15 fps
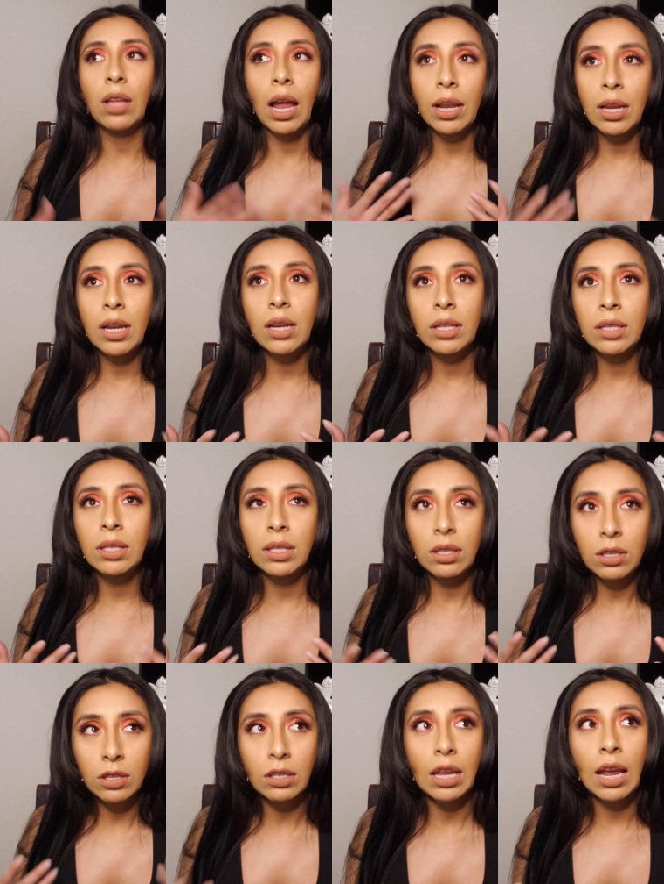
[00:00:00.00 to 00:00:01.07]
I need
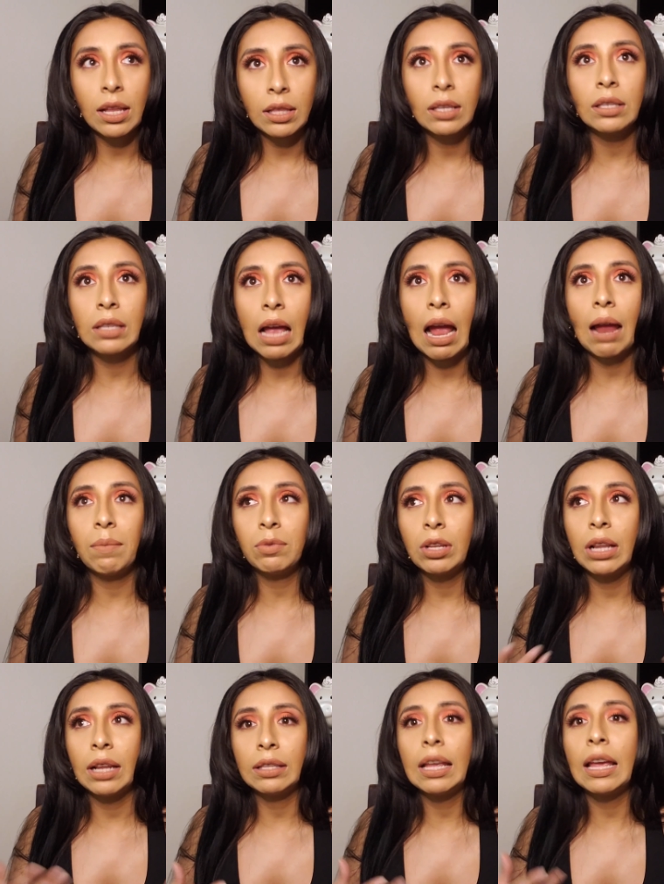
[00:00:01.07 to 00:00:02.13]
to take this time
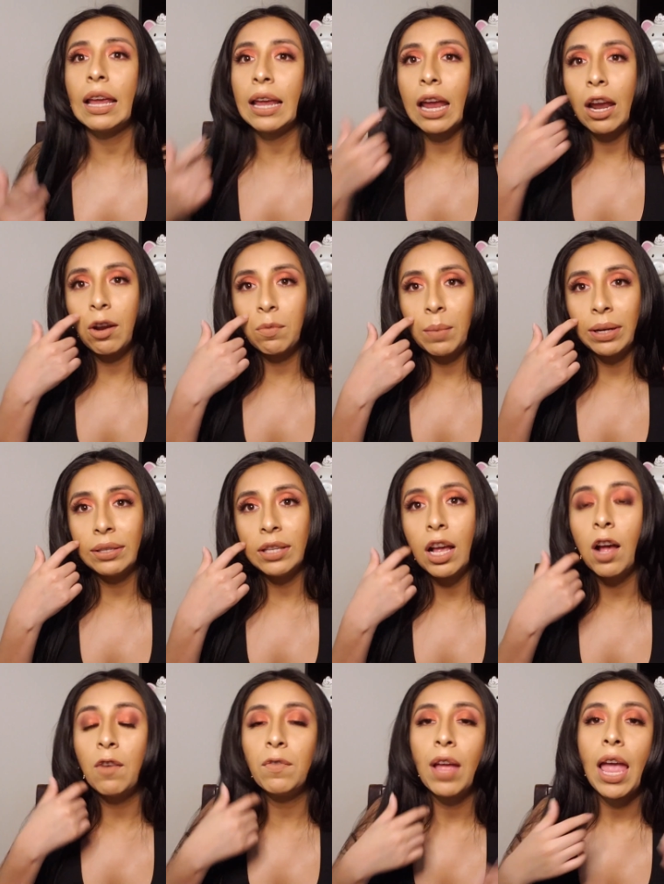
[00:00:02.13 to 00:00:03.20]
to like take care of
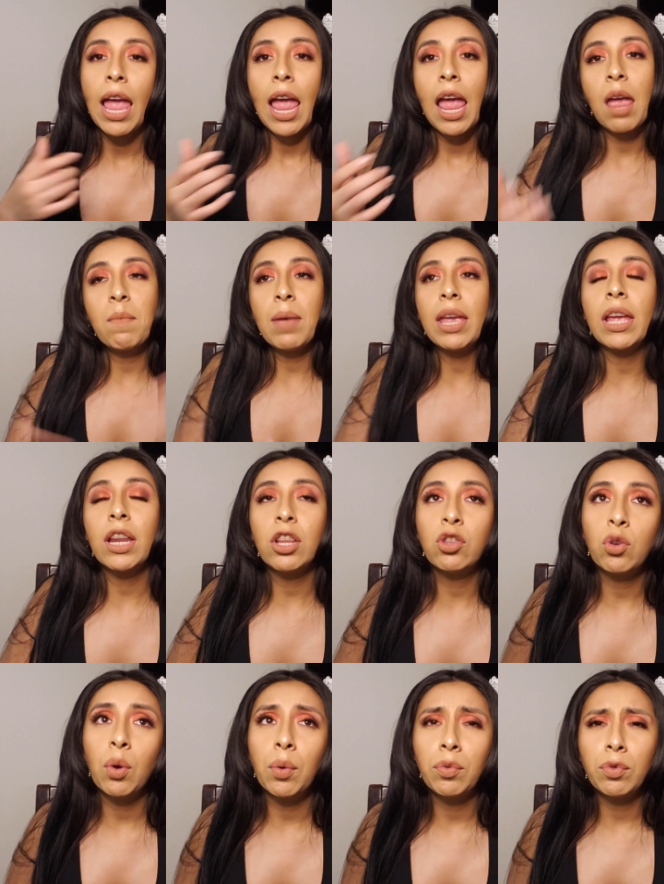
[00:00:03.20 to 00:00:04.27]
myself and make it
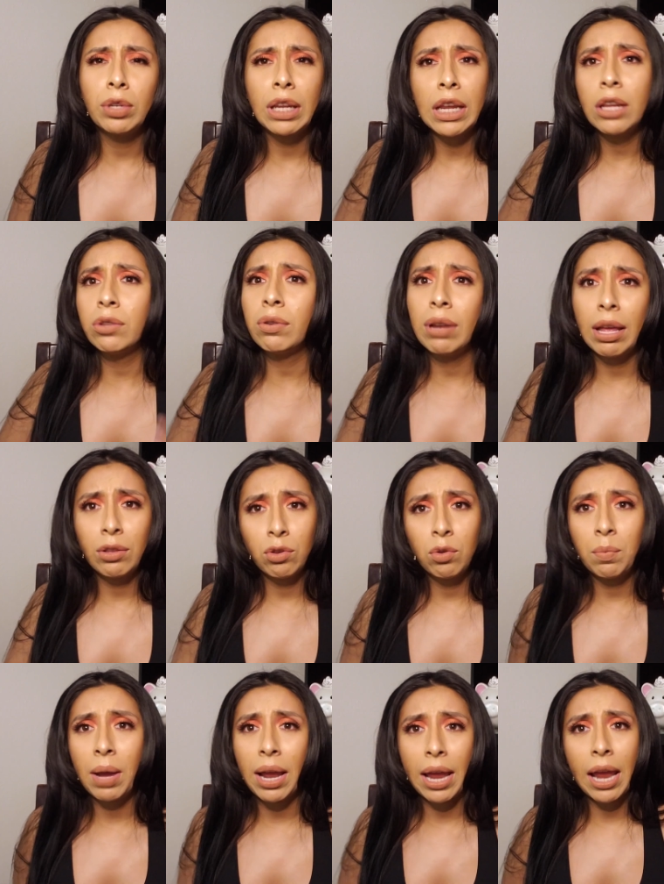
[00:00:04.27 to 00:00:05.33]
into a routine to like do
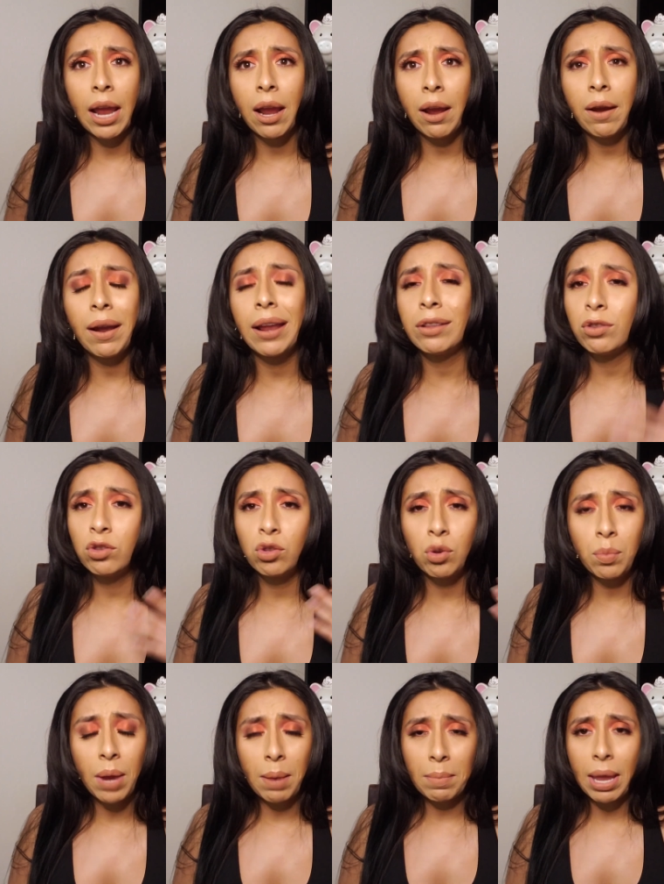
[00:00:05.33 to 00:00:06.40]
my hair and to
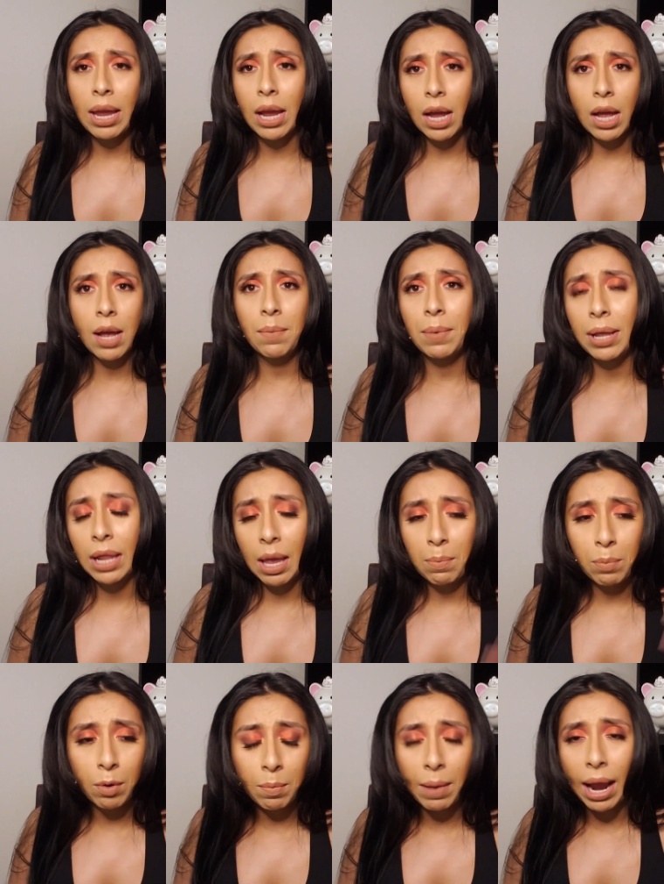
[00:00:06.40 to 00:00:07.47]
do my makeup and
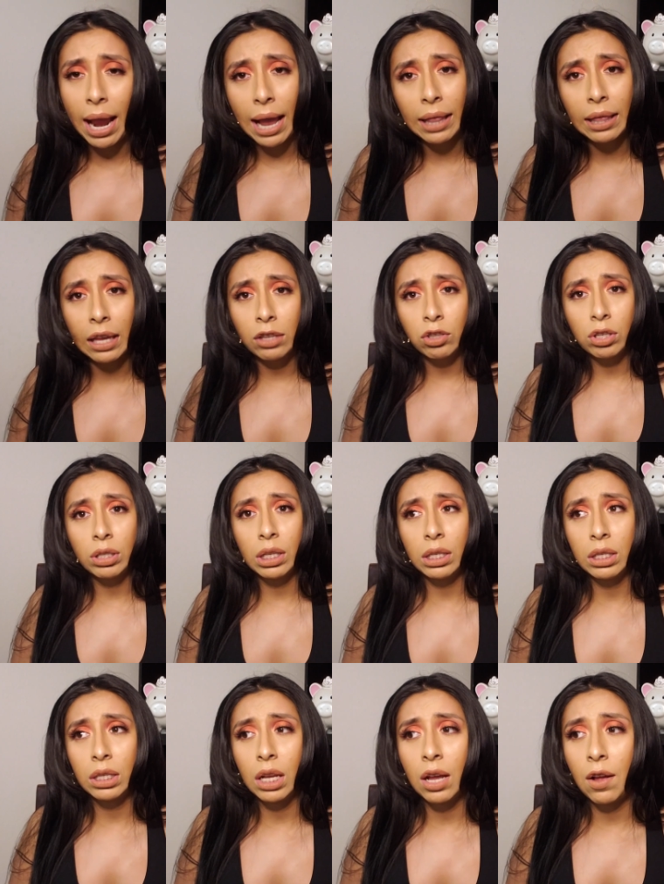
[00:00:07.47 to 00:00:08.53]
like put my eyelashes and
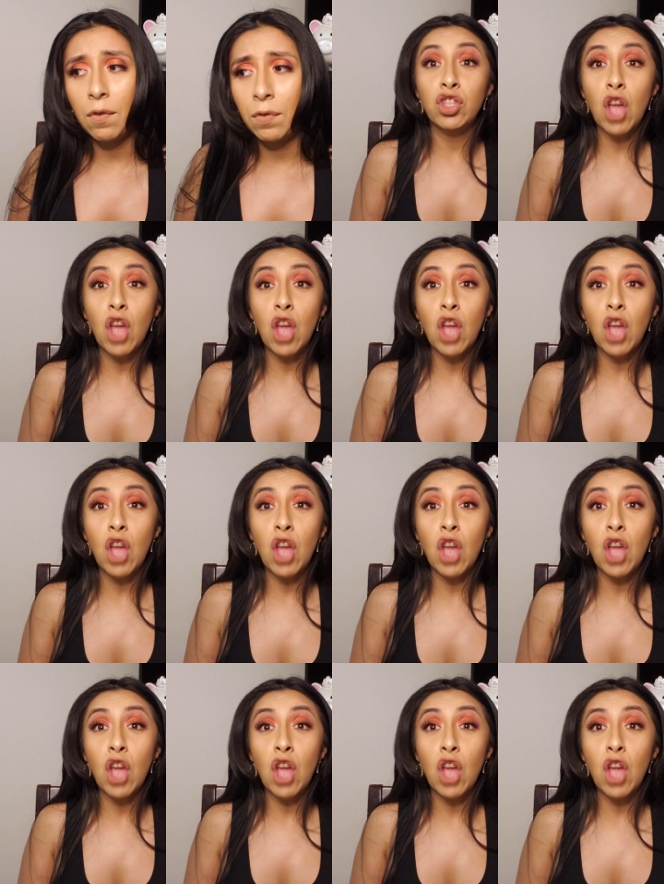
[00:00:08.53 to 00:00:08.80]
stuff.